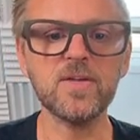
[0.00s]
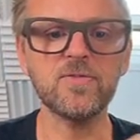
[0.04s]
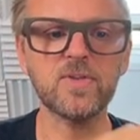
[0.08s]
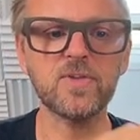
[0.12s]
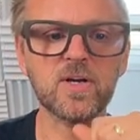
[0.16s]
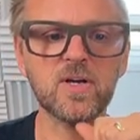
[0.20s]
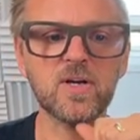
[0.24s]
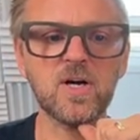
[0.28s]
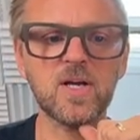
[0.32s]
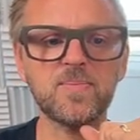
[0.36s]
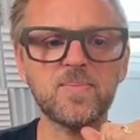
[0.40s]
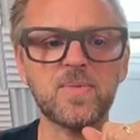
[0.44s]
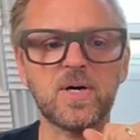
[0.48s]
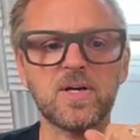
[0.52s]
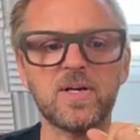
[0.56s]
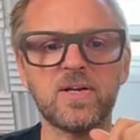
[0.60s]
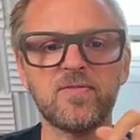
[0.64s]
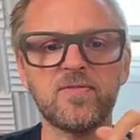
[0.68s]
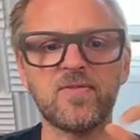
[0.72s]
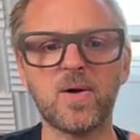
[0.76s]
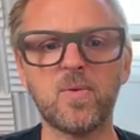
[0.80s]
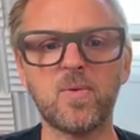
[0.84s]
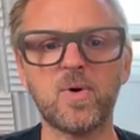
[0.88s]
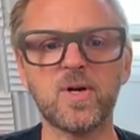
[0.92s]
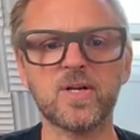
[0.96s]
the cut button,
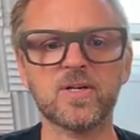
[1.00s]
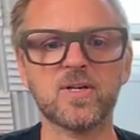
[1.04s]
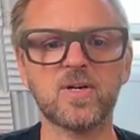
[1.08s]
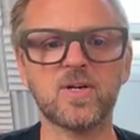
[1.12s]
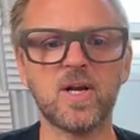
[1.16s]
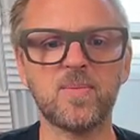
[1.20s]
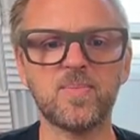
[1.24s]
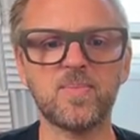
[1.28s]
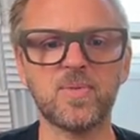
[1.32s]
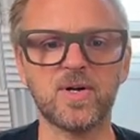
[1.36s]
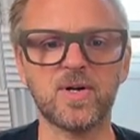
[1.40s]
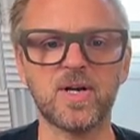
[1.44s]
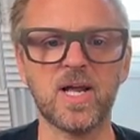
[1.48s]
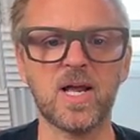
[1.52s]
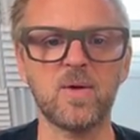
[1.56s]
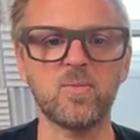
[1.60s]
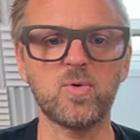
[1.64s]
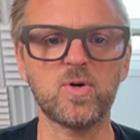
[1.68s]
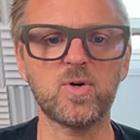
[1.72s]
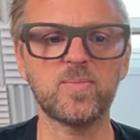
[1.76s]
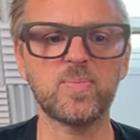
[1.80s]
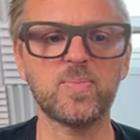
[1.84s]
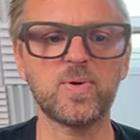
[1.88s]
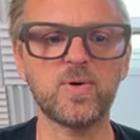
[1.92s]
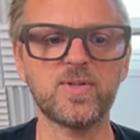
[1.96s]
if I want a cut button, I
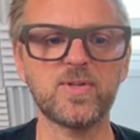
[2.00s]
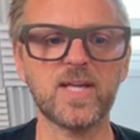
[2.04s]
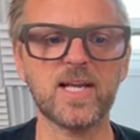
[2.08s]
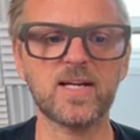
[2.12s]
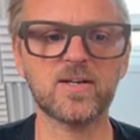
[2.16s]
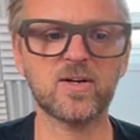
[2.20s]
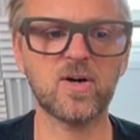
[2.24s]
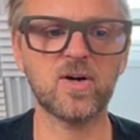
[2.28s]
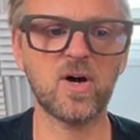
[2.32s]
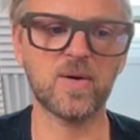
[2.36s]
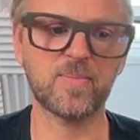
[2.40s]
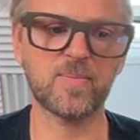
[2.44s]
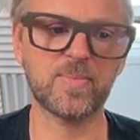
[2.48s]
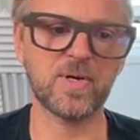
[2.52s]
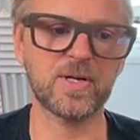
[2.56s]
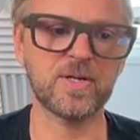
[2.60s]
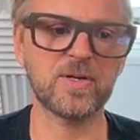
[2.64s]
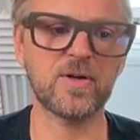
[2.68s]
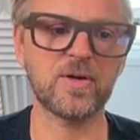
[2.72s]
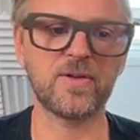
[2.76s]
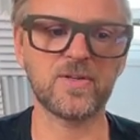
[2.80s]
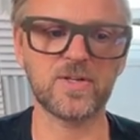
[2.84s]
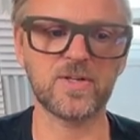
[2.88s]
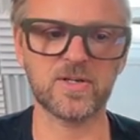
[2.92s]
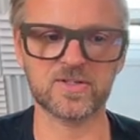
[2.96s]
wouldn't put that cut button
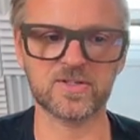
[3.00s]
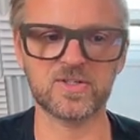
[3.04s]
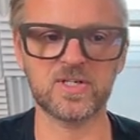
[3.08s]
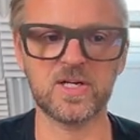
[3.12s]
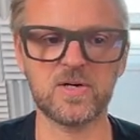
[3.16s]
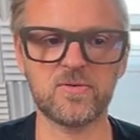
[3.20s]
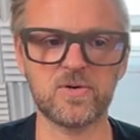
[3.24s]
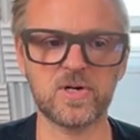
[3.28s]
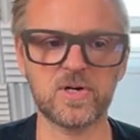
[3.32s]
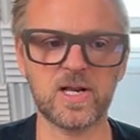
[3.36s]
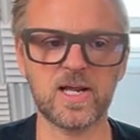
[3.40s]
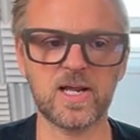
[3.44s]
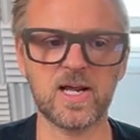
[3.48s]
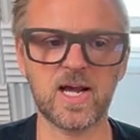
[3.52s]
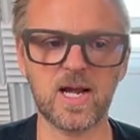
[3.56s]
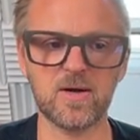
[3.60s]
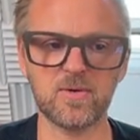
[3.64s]
on the auxiliary layer.